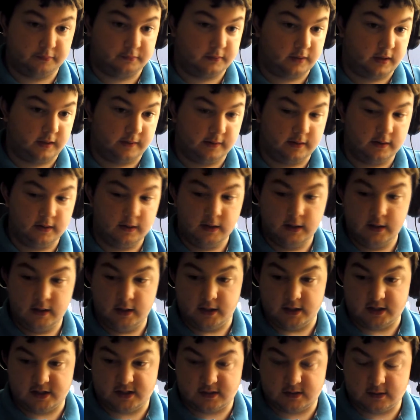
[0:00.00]
I
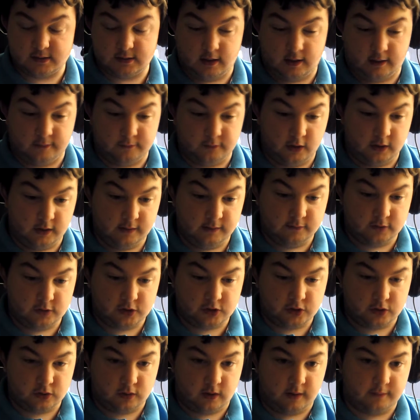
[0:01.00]
mean, I'm not even
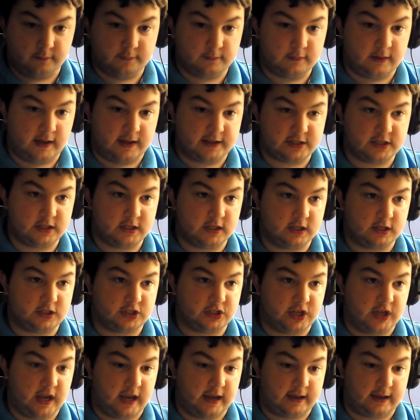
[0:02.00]
sure. I'm actually gonna
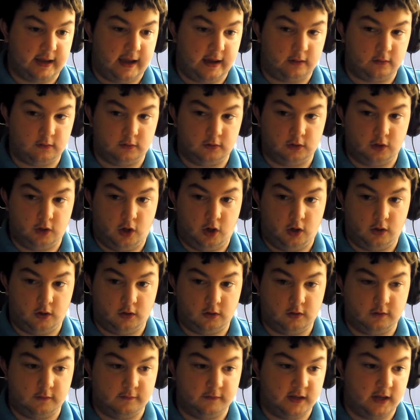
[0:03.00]
check how
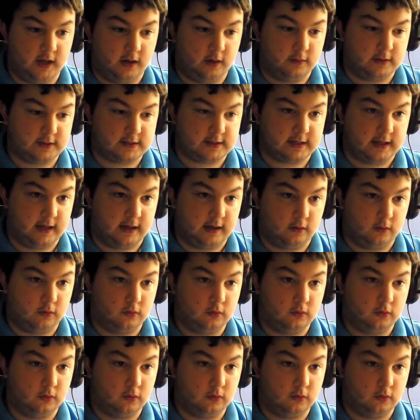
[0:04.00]
long the video is now.